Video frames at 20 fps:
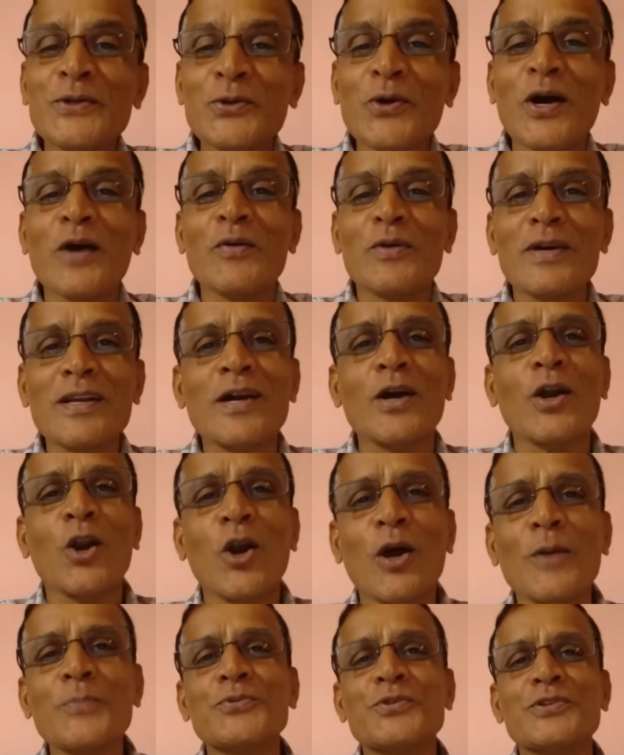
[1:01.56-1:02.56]
our
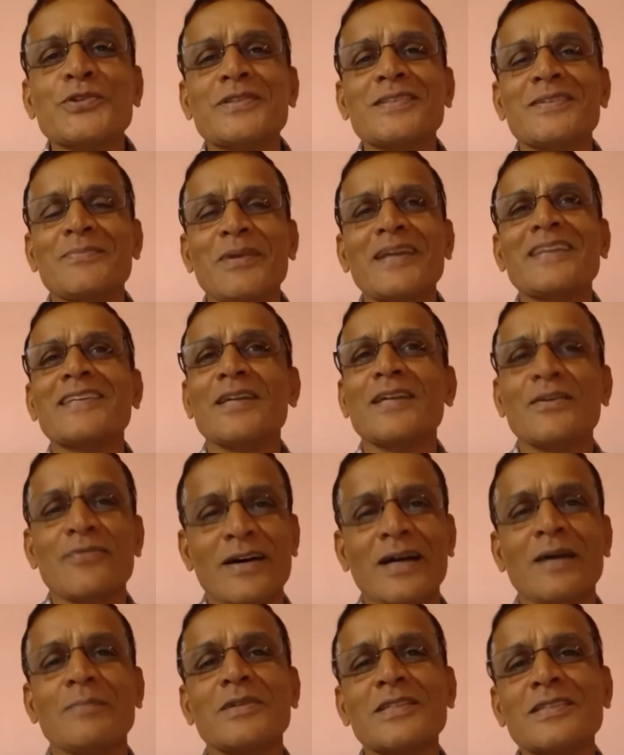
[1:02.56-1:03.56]
crops, my dear
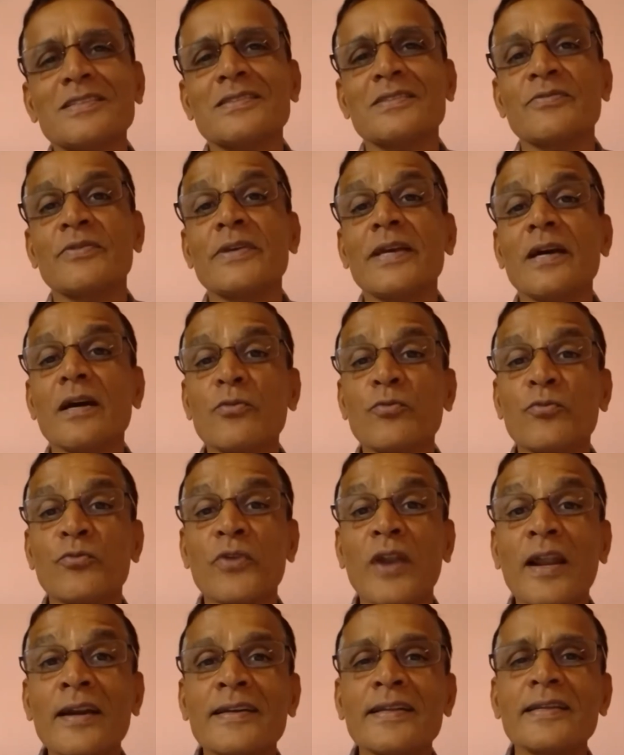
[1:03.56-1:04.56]
farmers. We are
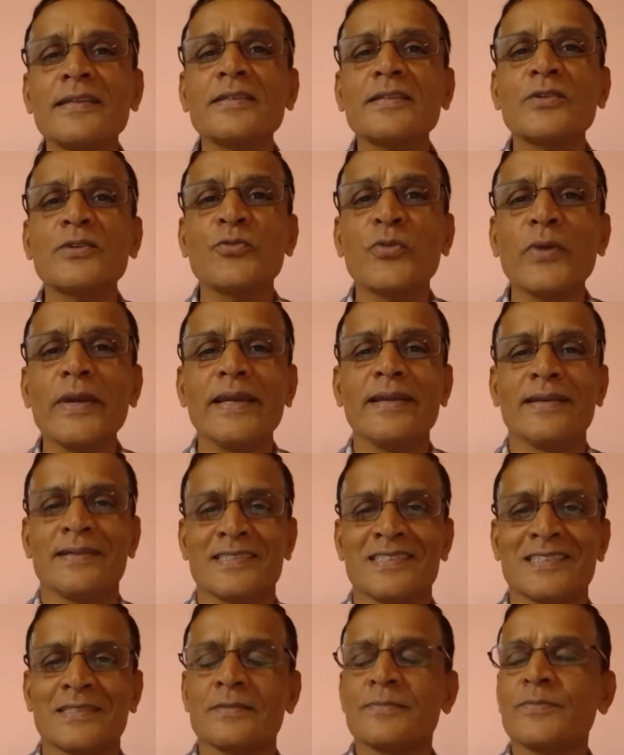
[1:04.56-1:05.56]
flooding the
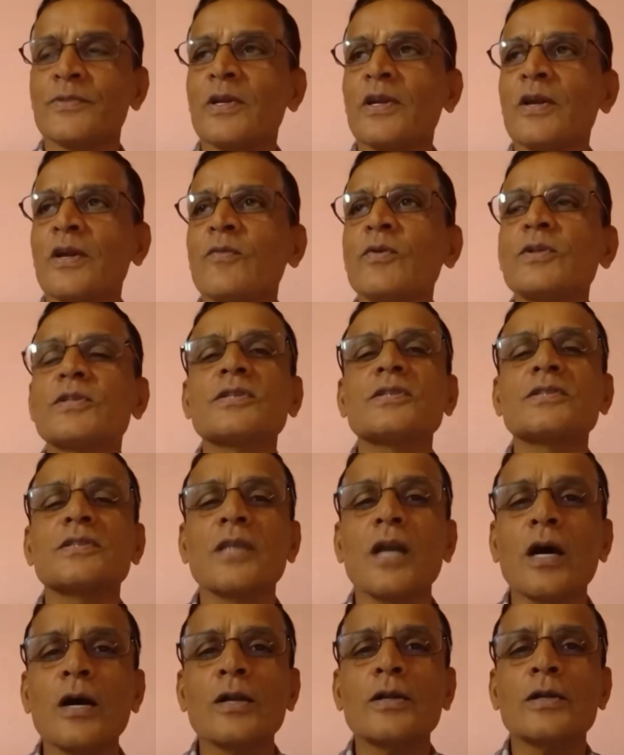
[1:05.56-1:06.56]
fields, which is
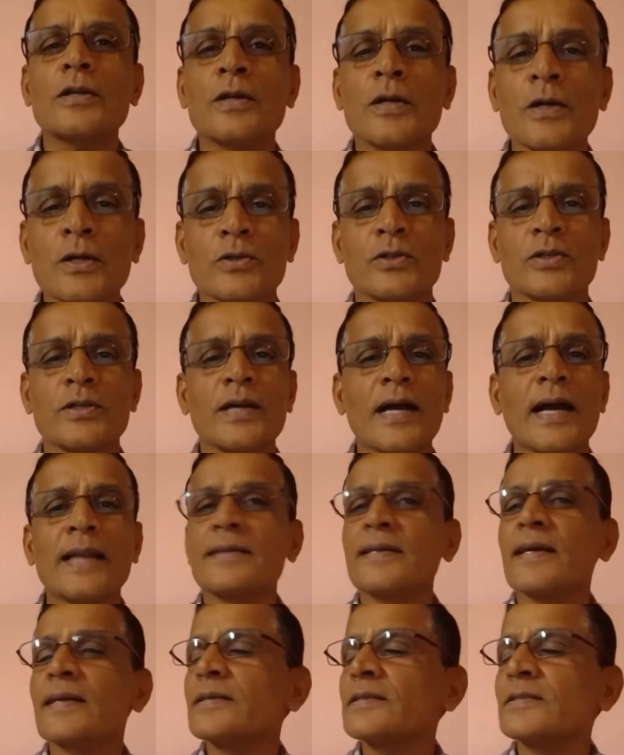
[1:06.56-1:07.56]
not good. And
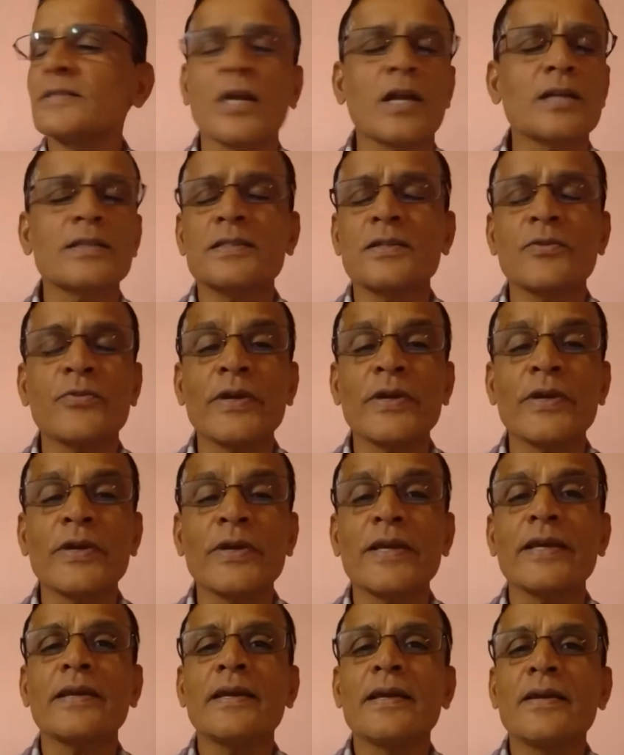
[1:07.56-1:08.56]
that is not the
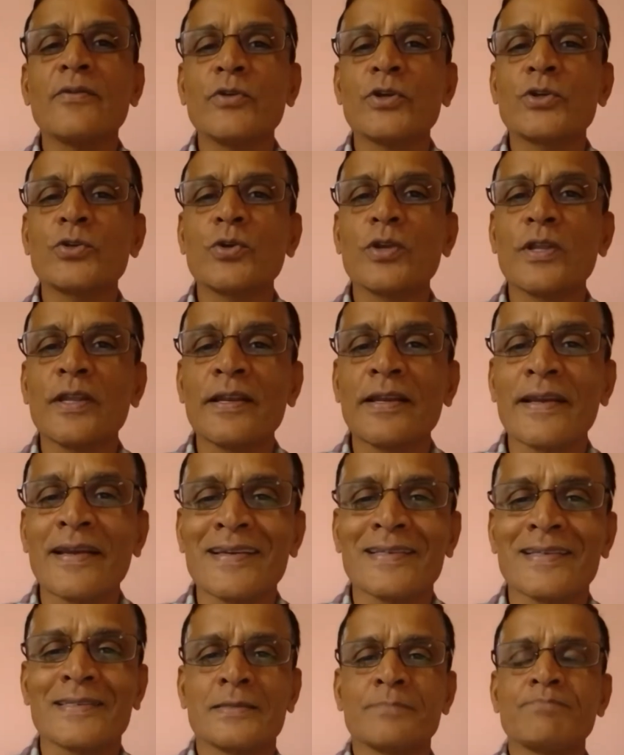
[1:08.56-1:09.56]
way we should
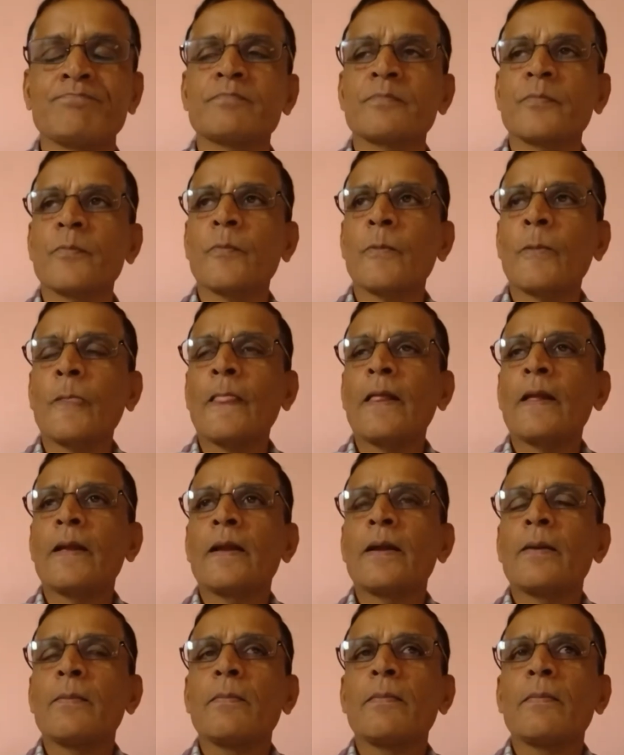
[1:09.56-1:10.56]
irrigate.
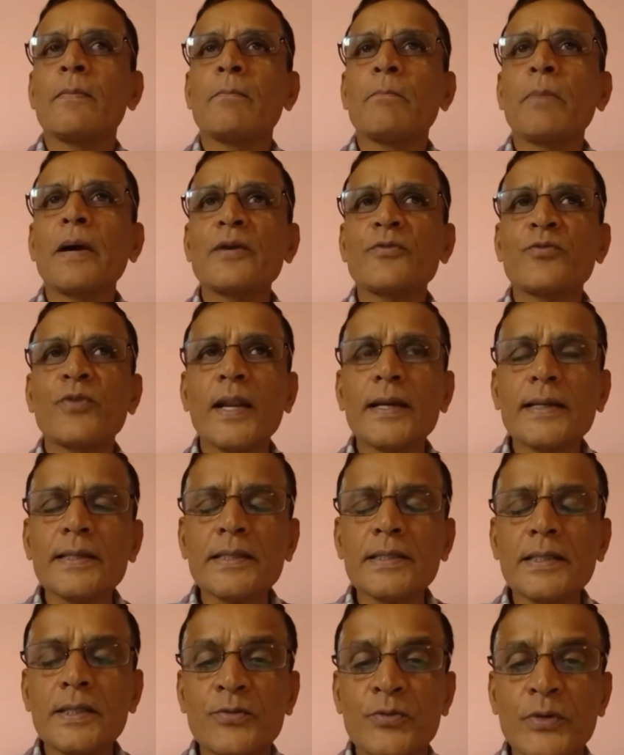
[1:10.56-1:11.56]
By
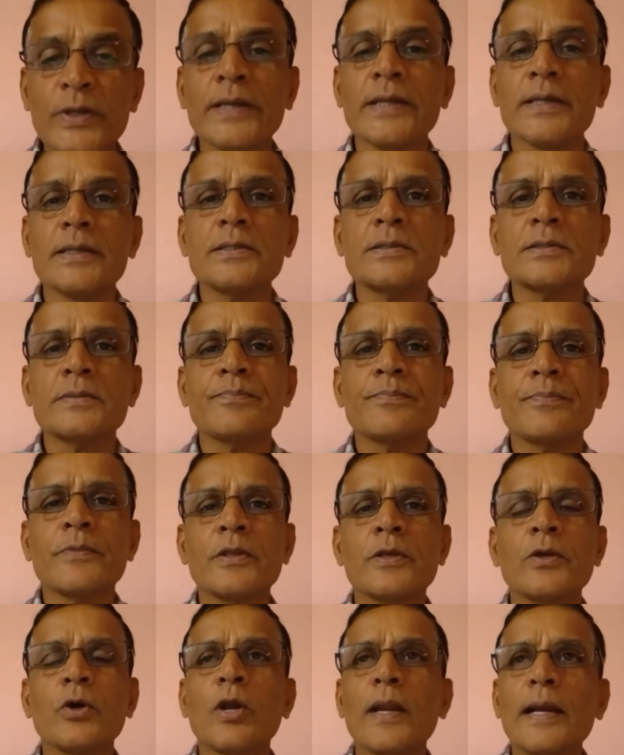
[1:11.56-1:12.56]
flooding the fields,
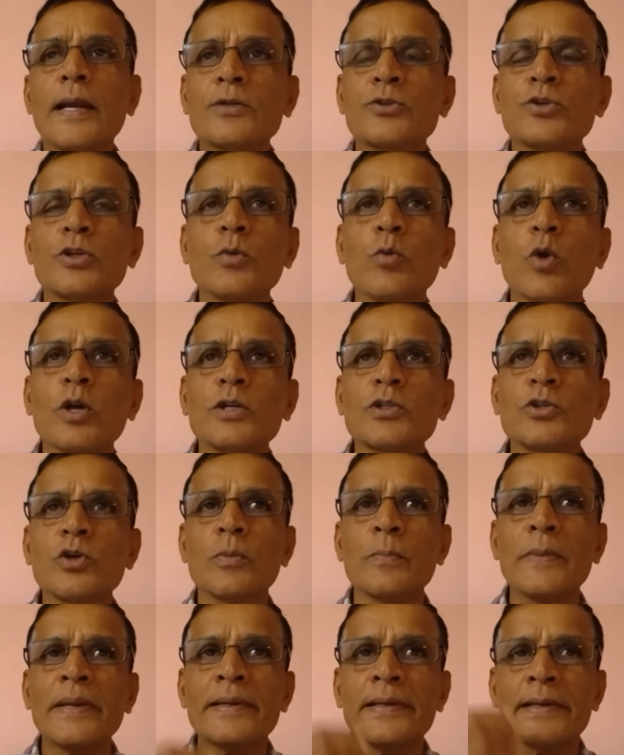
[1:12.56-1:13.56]
you are actually what you are
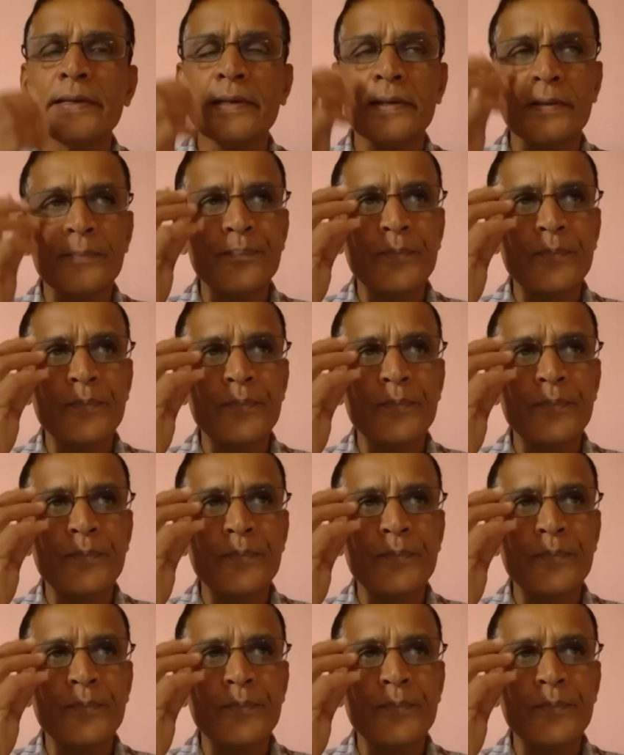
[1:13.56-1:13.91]
making.